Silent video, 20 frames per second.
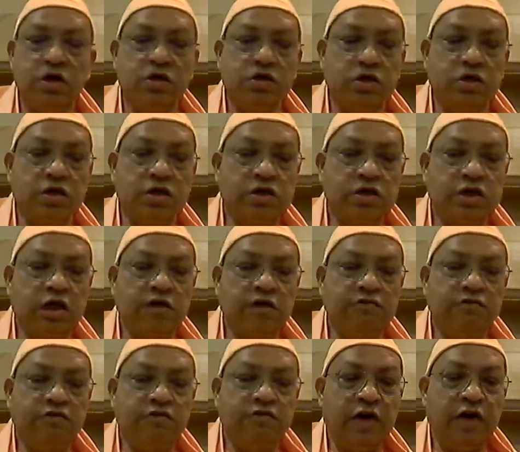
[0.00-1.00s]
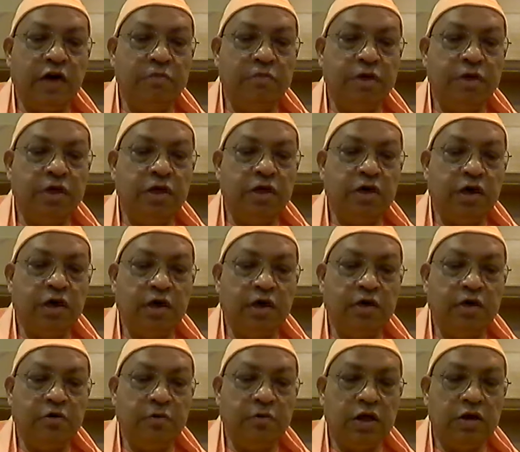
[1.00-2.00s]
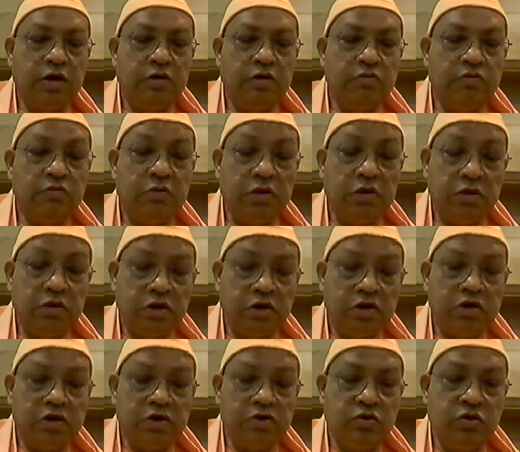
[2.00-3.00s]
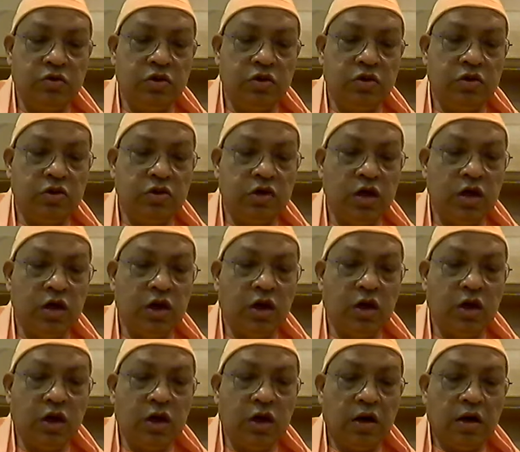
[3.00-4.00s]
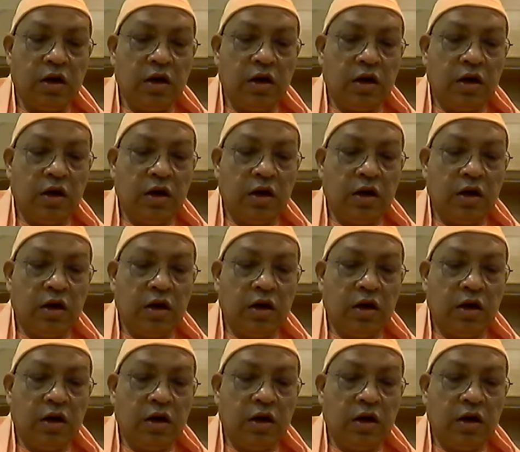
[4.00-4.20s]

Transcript: word is Sarva Vyapina Atmanam. Now, this is what they say,